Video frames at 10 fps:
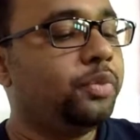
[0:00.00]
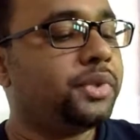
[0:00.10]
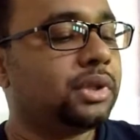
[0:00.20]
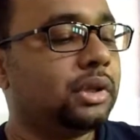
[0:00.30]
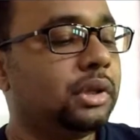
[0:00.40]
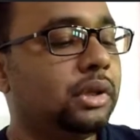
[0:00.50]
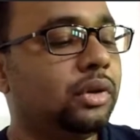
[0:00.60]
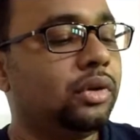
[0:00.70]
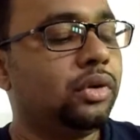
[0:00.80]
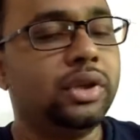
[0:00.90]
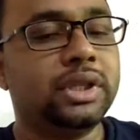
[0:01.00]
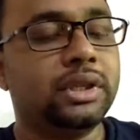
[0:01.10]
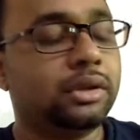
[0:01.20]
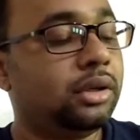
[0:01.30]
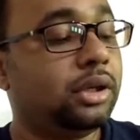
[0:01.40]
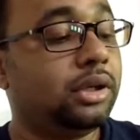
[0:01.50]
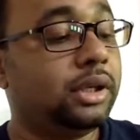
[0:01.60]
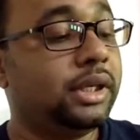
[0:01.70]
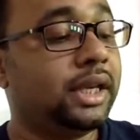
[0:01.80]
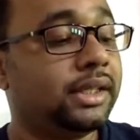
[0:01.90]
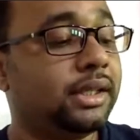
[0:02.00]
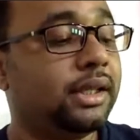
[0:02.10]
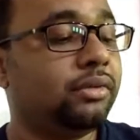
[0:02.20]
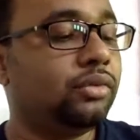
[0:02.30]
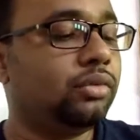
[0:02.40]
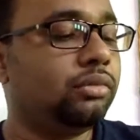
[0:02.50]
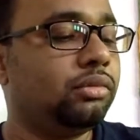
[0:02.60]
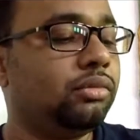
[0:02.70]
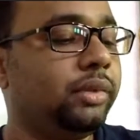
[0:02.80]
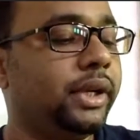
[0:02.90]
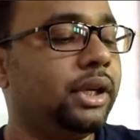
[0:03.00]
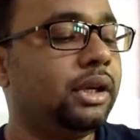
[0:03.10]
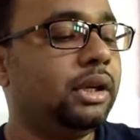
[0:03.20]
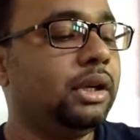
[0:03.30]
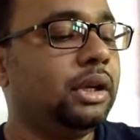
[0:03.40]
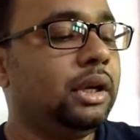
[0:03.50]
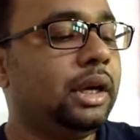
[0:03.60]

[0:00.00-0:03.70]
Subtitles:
Globes, which is it has a very